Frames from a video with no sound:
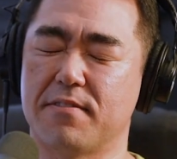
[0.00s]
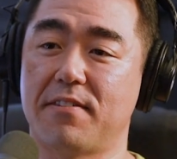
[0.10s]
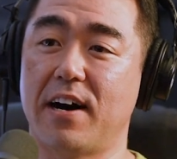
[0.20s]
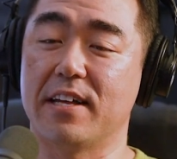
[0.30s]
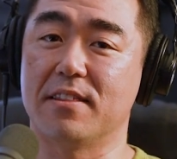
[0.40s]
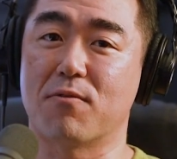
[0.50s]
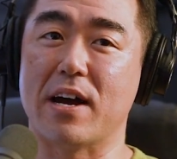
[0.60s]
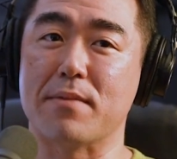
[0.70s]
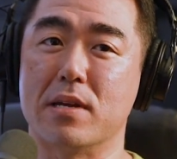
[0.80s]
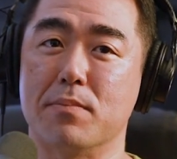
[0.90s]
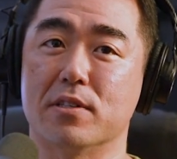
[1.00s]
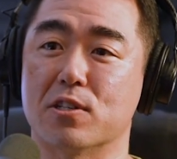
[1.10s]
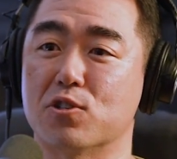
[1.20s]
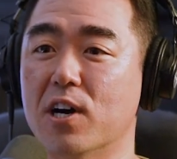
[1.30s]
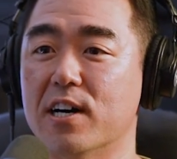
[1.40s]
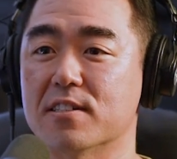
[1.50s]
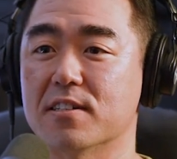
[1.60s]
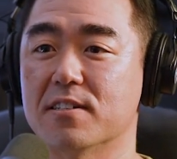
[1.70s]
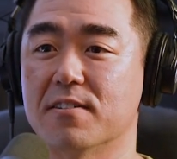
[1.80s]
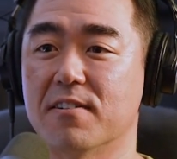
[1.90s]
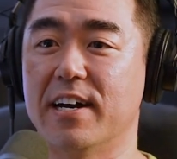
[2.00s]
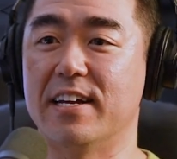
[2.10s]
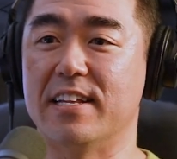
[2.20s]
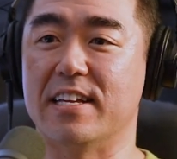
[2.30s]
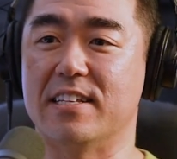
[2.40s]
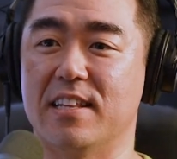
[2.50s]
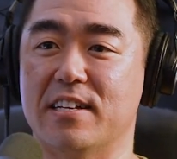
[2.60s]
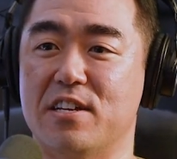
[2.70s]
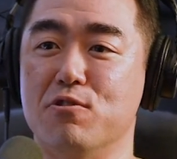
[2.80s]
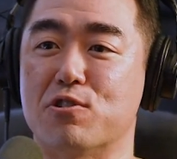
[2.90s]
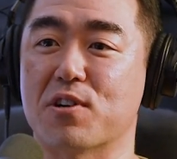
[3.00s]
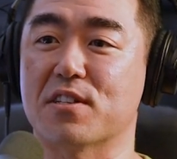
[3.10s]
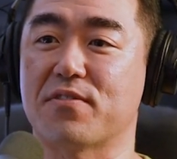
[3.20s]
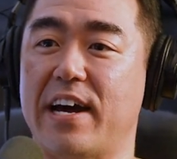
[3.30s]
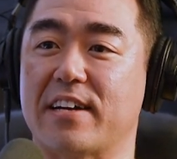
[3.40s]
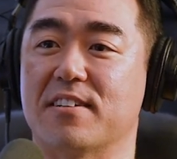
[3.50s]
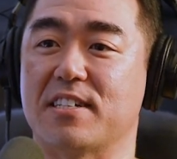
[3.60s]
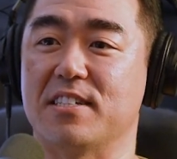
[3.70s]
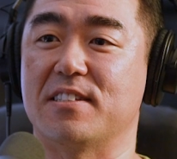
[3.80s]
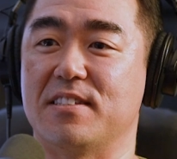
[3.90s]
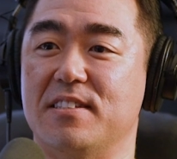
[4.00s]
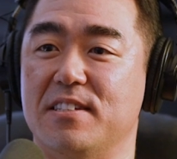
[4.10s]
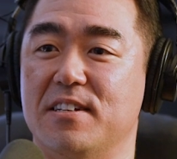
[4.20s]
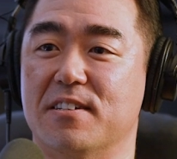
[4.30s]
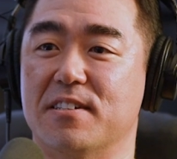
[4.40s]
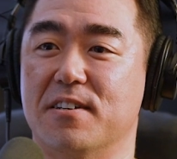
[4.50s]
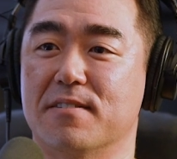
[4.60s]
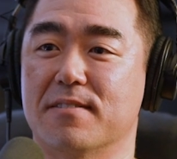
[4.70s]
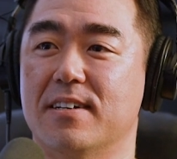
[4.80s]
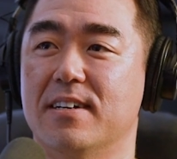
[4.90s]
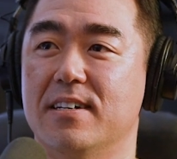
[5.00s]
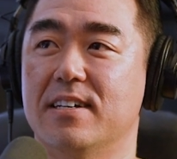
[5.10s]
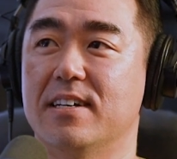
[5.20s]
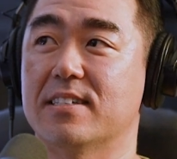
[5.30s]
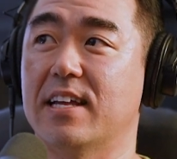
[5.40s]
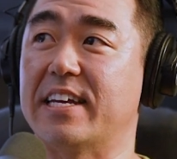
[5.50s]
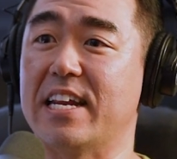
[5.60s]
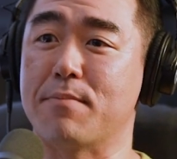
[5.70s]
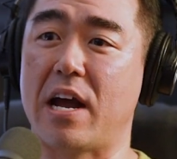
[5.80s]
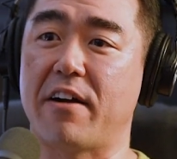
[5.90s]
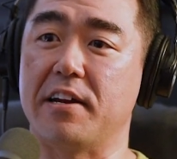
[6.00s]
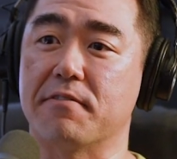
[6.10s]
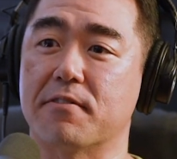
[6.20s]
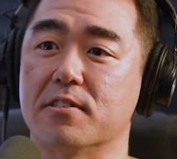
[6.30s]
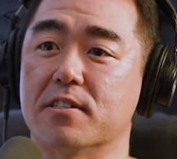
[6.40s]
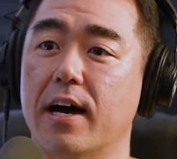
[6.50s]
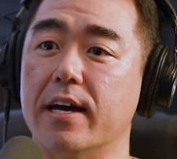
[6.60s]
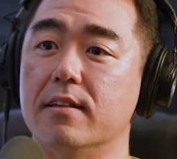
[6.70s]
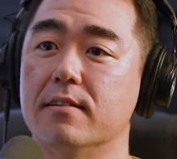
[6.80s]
find the right people to trust. Right, it's a huge trust factor. Totally, you're you're. It's like getting married at first sight.